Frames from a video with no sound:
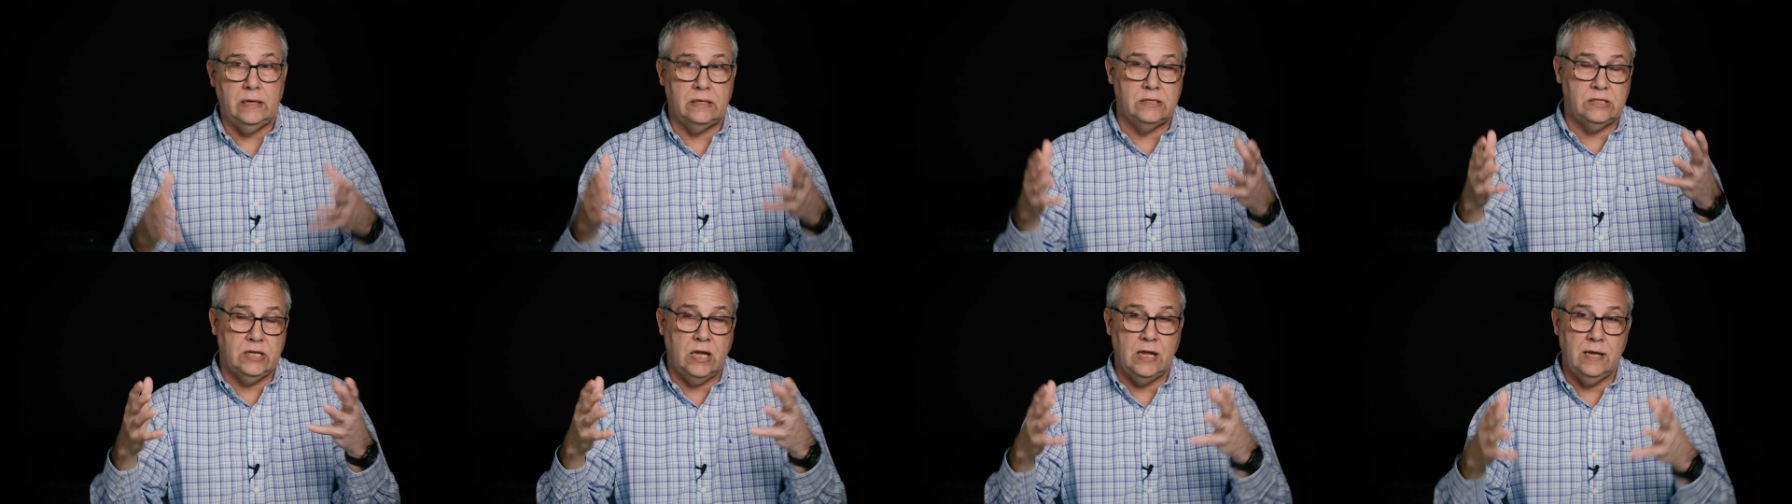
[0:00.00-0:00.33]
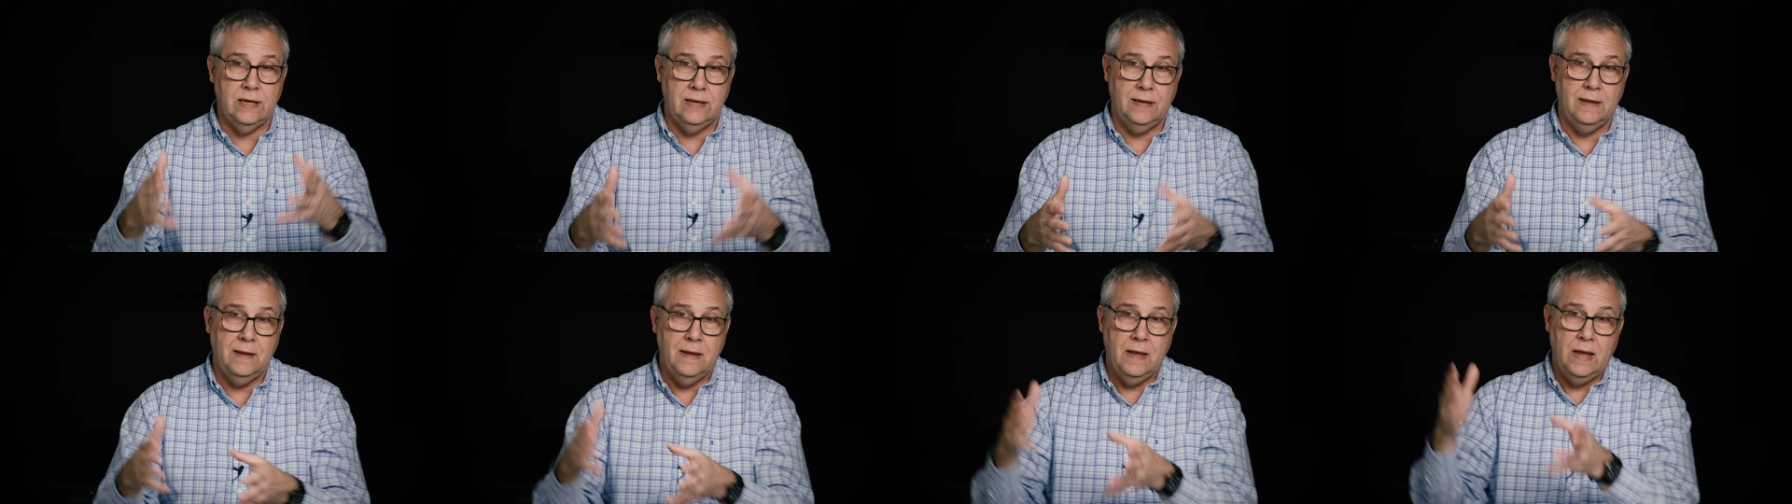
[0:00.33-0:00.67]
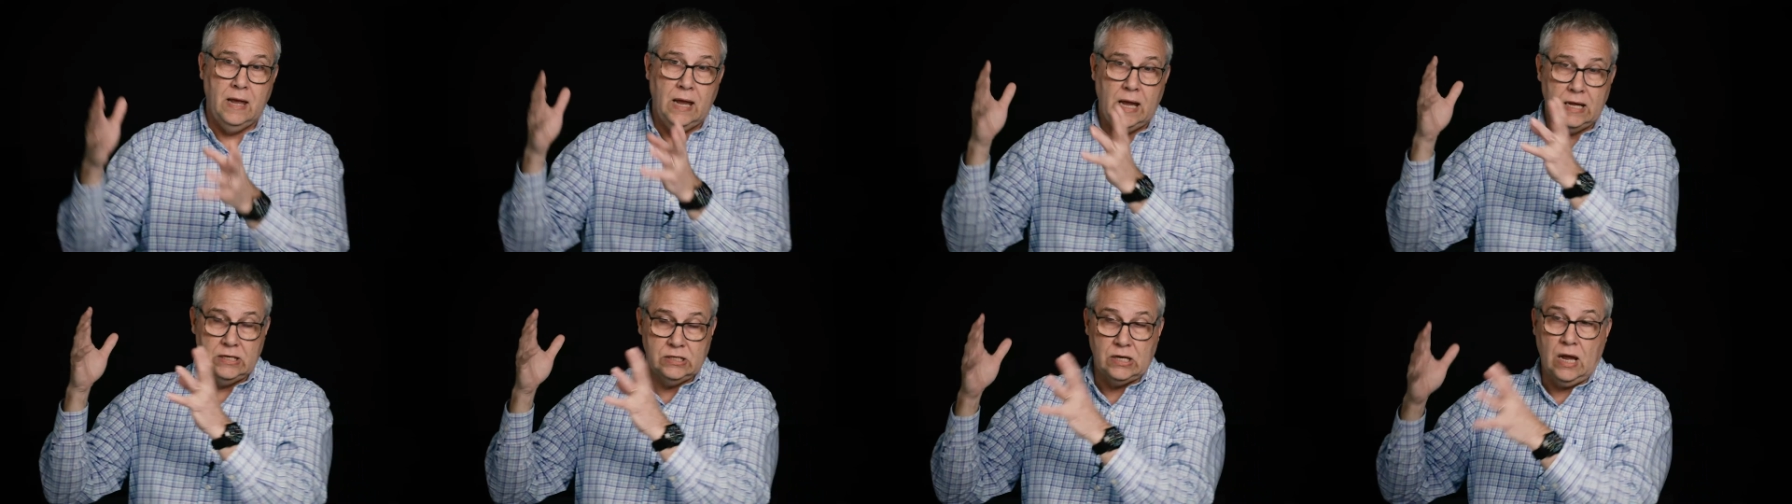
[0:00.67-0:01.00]
It's,
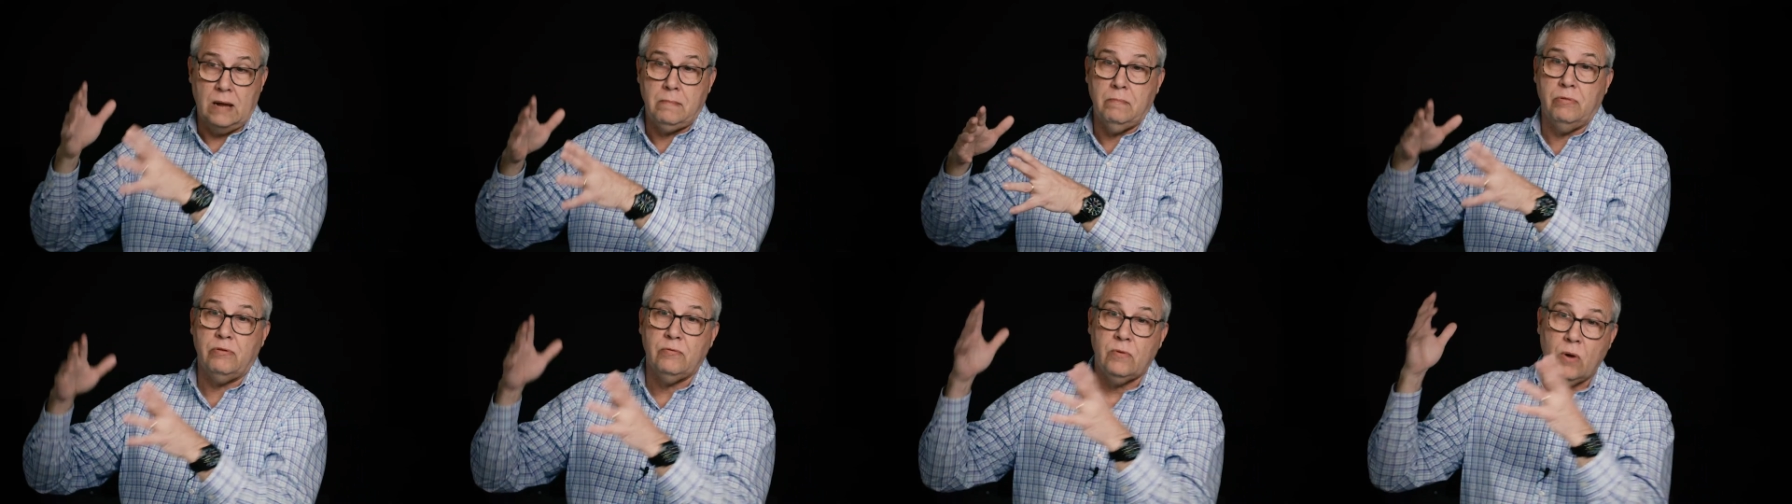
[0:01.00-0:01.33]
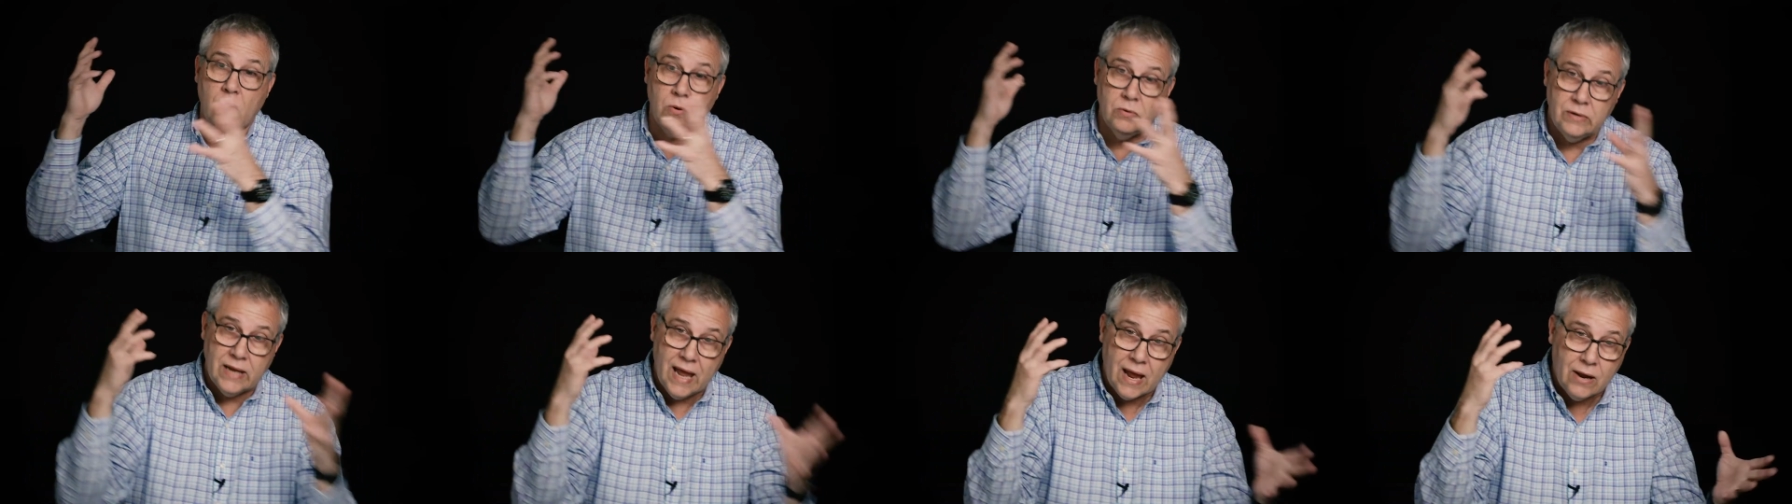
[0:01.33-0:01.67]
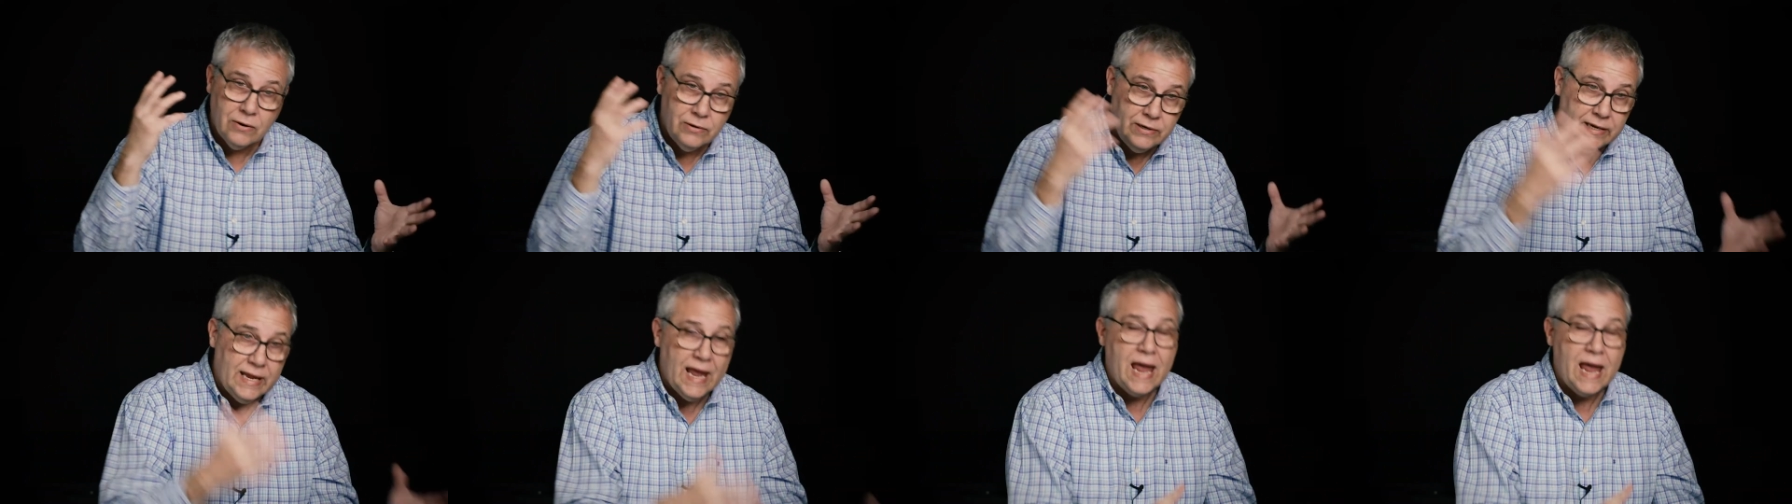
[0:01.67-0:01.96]
it's I'm thrown down,